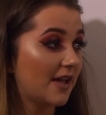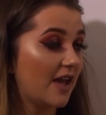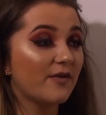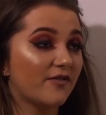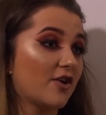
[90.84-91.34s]

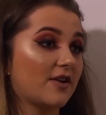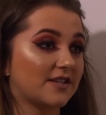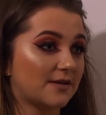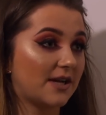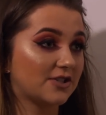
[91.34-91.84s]
If I have a girl
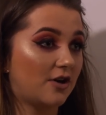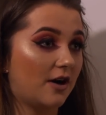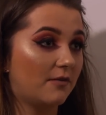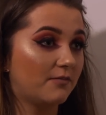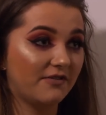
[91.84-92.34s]
next, I might
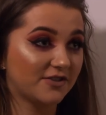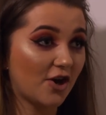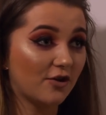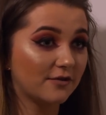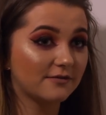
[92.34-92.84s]
stop. But if I
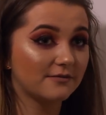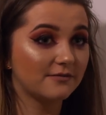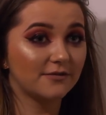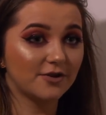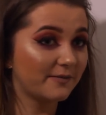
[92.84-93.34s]
don't,
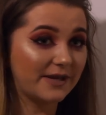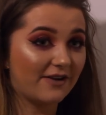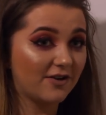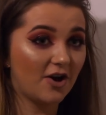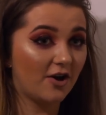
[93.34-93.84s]
we're going to be
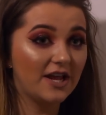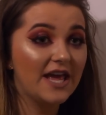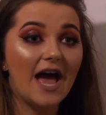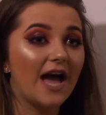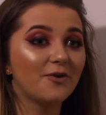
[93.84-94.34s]
carrying I on.
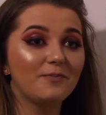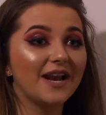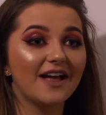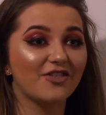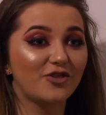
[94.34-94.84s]
I could be
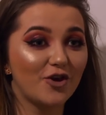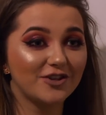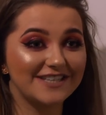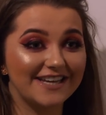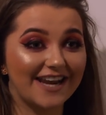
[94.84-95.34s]
like
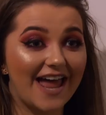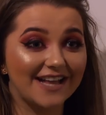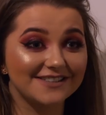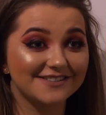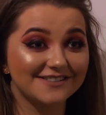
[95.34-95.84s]
thirteen
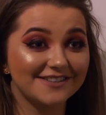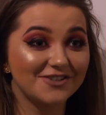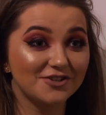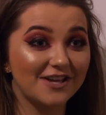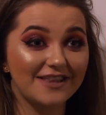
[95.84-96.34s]
lads,
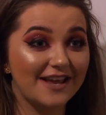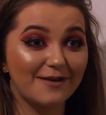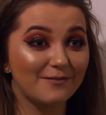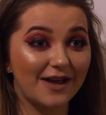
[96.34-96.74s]
and then I'm